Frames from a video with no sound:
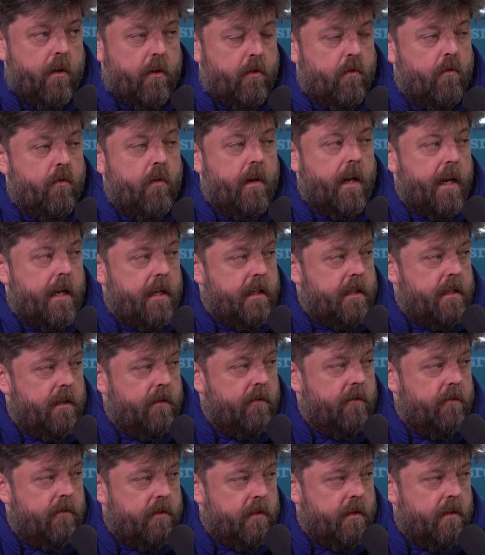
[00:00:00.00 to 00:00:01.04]

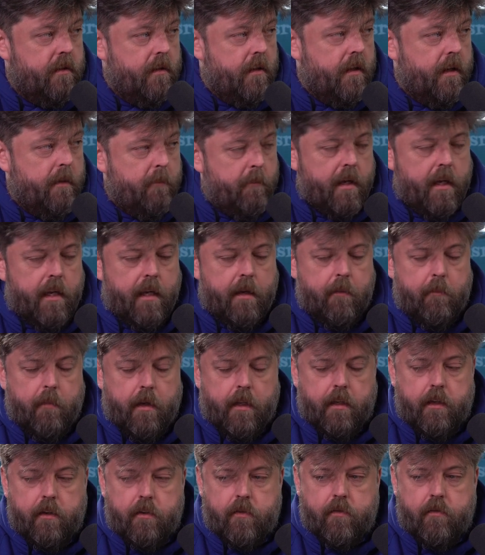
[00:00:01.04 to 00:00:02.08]
creatives and making
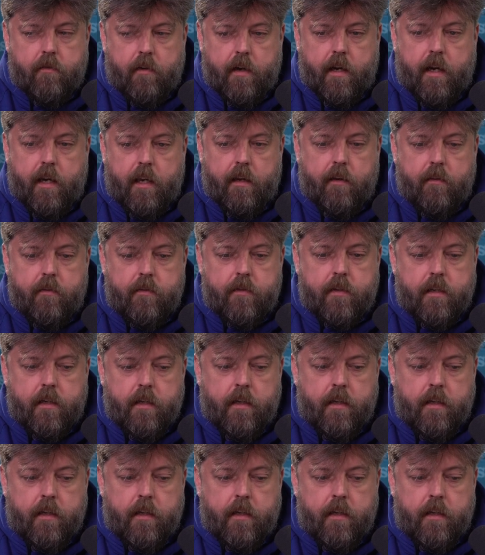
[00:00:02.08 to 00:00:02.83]
money as creators.